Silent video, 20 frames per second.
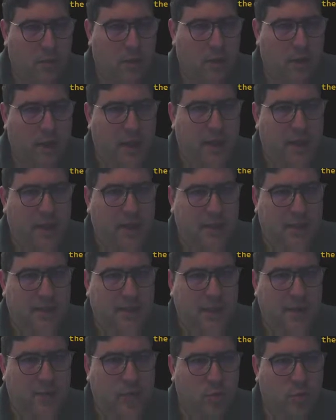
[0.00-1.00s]
in this
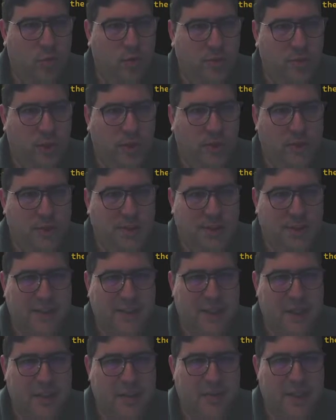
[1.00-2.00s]
set of rules, we're going to use the
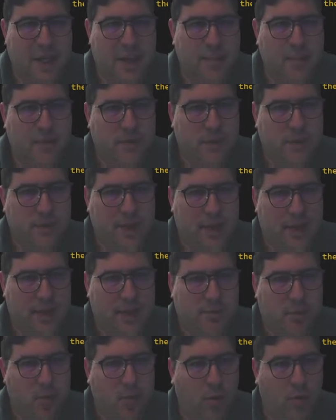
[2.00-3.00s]
same type of syntax,
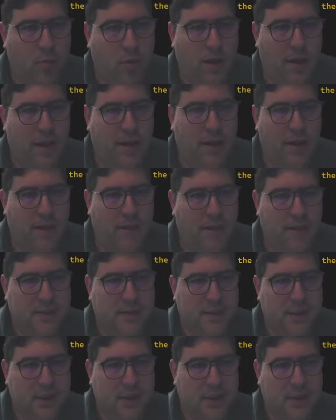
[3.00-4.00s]
but what we're getting is
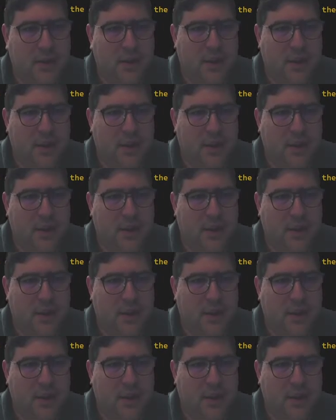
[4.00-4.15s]
the